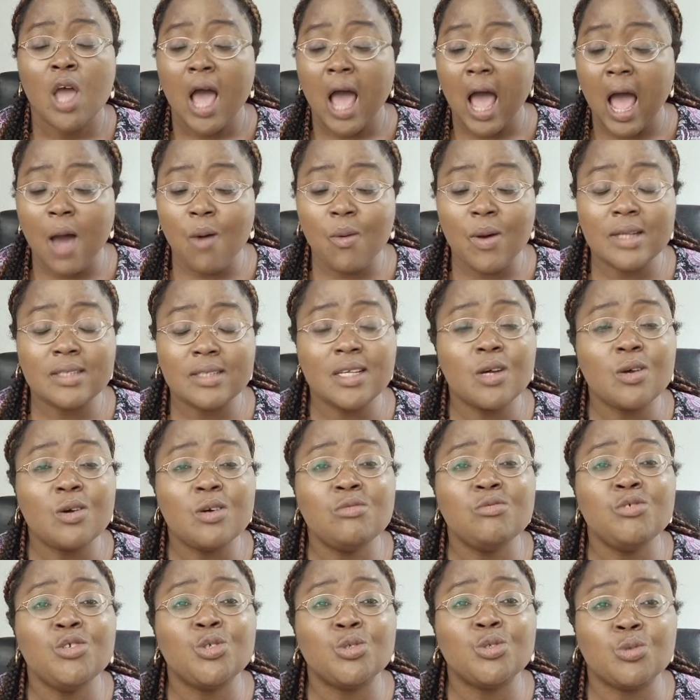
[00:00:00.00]
Our
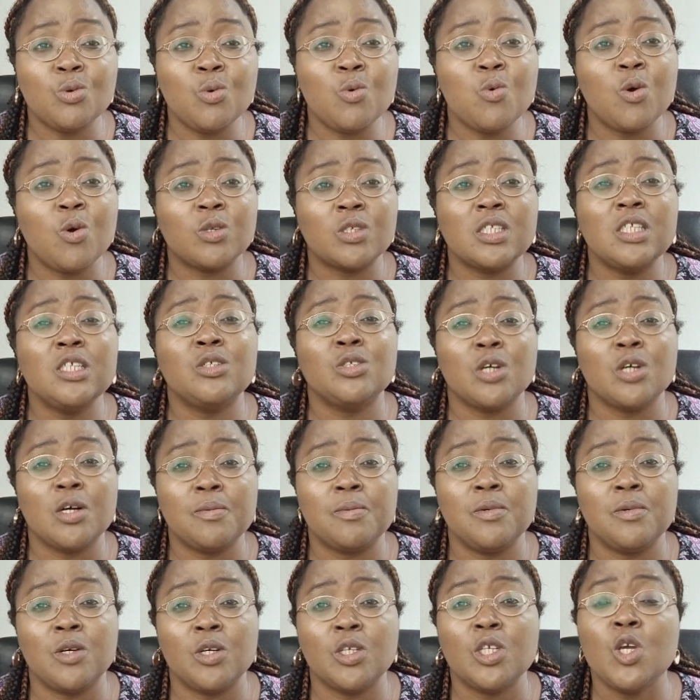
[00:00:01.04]
secondary school was still
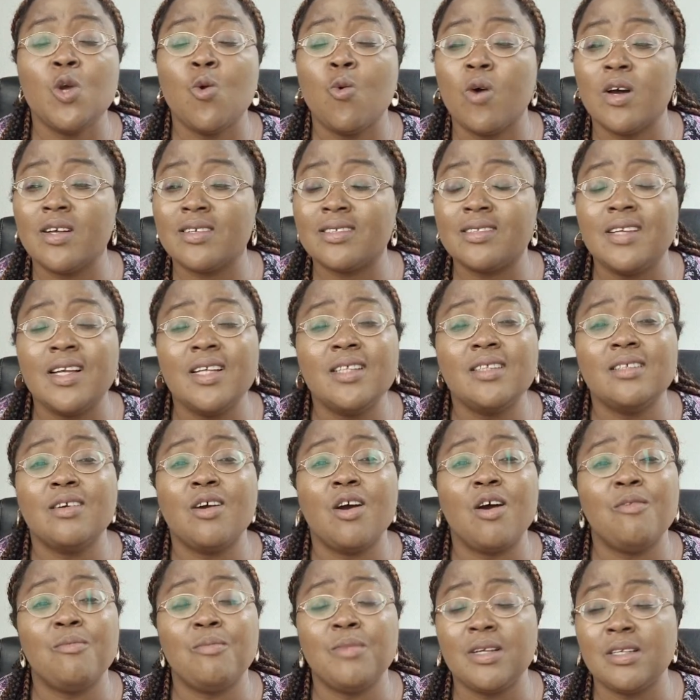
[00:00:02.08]
top notch. It was state
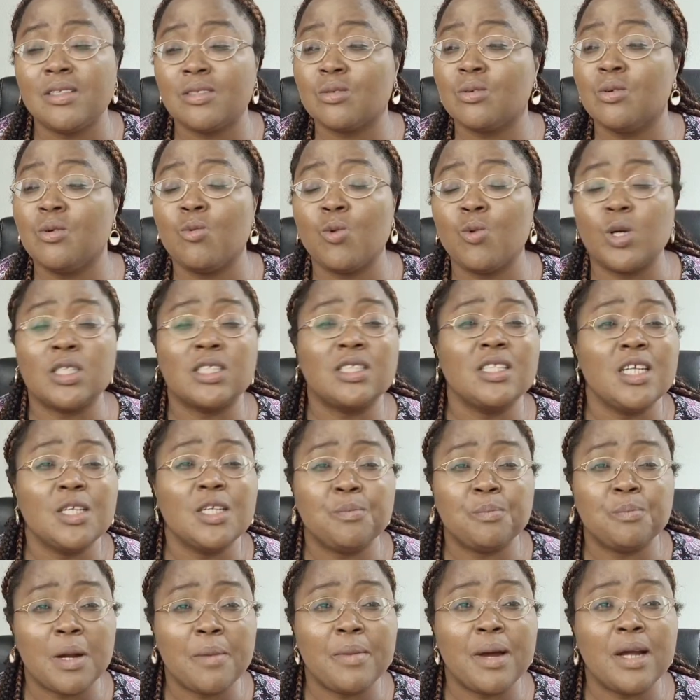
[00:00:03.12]
government school, it was state
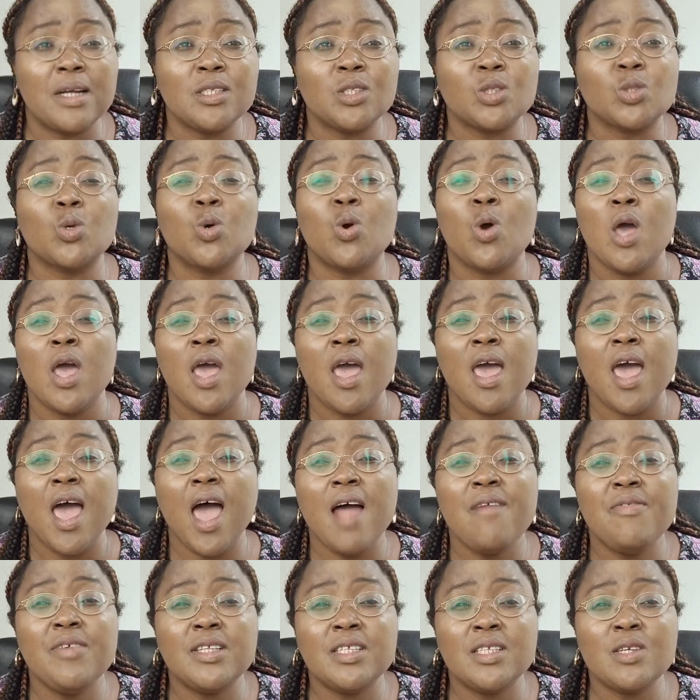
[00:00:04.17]
primary school.
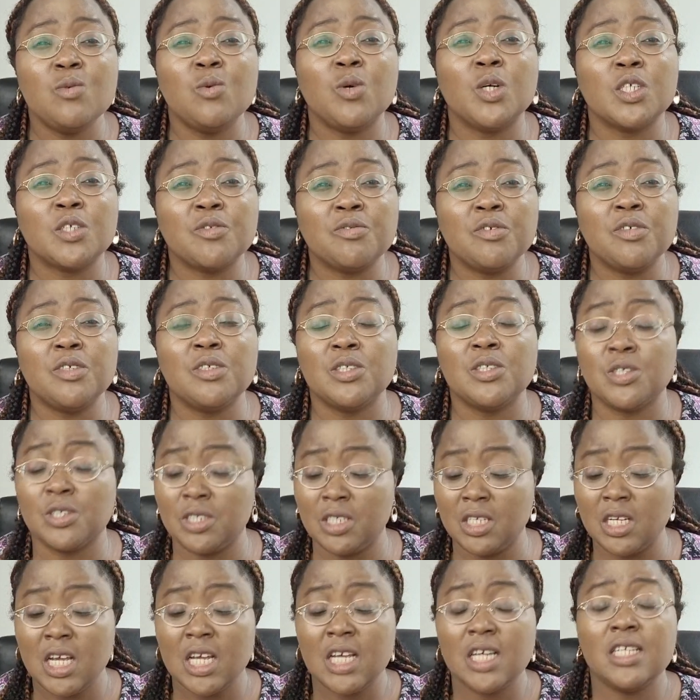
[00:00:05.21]
Everything was
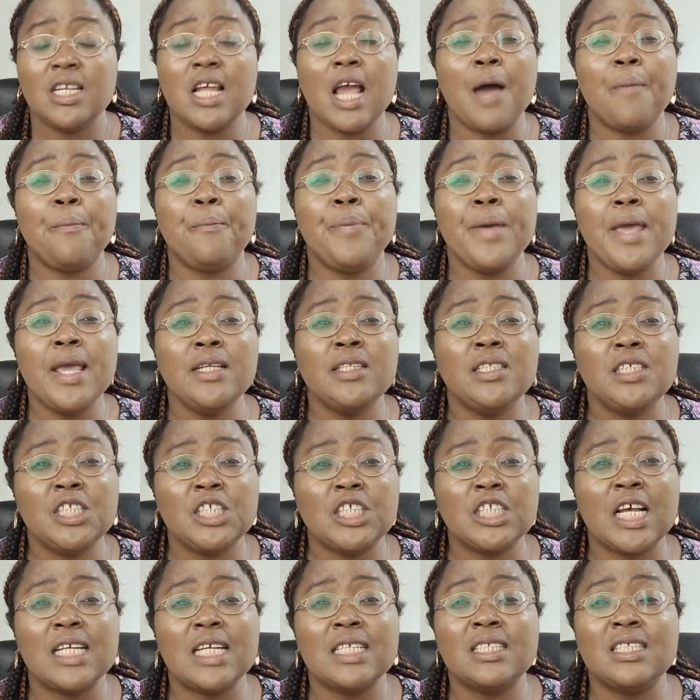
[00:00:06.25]
functioning. They are paying
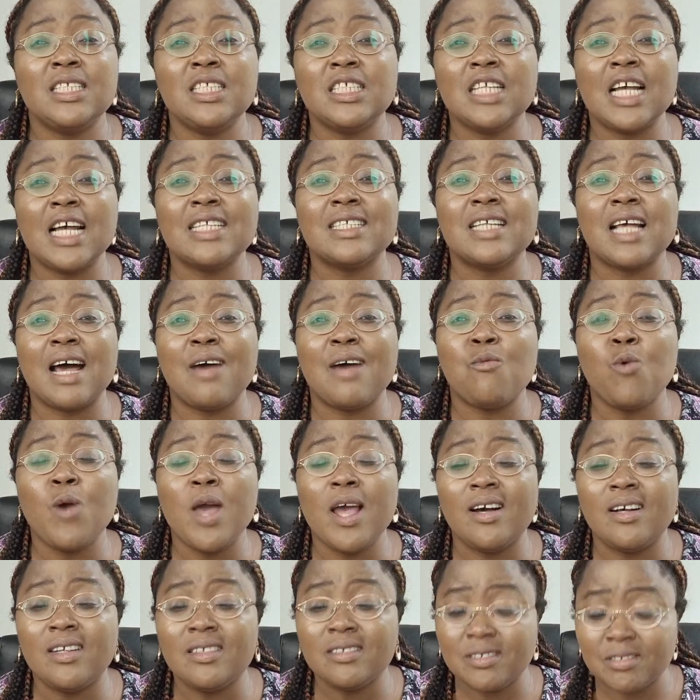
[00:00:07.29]
teachers. Teachers are
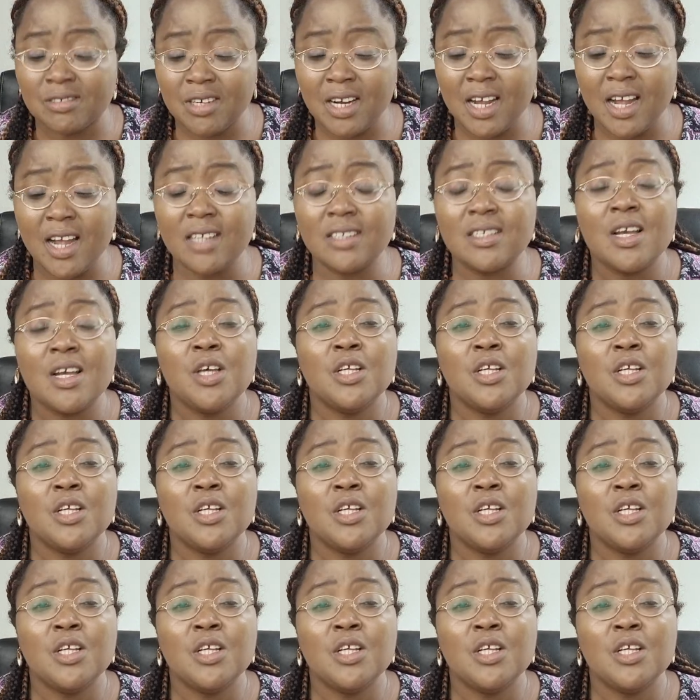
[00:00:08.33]
well trained.